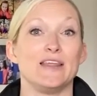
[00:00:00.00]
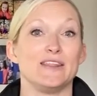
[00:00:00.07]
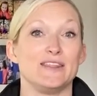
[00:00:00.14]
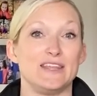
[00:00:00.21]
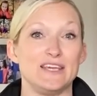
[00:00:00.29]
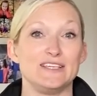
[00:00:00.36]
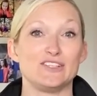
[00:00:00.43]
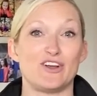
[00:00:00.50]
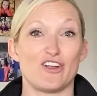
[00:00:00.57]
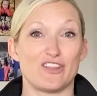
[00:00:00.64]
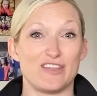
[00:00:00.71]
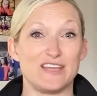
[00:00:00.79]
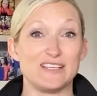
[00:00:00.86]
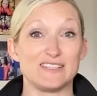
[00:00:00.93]
These are
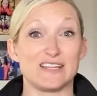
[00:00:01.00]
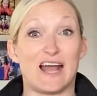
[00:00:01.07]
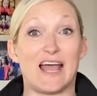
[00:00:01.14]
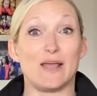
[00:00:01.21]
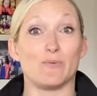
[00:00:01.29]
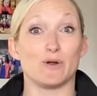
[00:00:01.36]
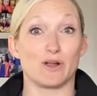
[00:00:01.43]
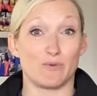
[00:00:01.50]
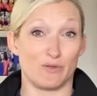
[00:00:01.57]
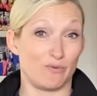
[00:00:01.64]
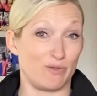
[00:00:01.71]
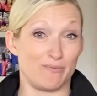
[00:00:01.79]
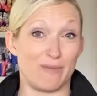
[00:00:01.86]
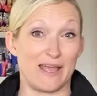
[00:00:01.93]
things that I work
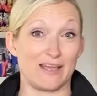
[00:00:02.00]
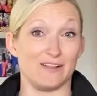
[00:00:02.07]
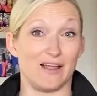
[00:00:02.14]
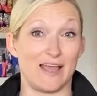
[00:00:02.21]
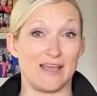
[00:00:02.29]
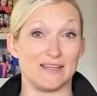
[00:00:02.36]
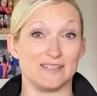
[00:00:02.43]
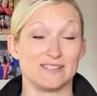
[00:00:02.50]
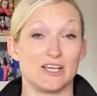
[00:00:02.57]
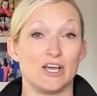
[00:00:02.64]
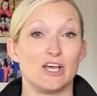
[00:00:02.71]
with my clients.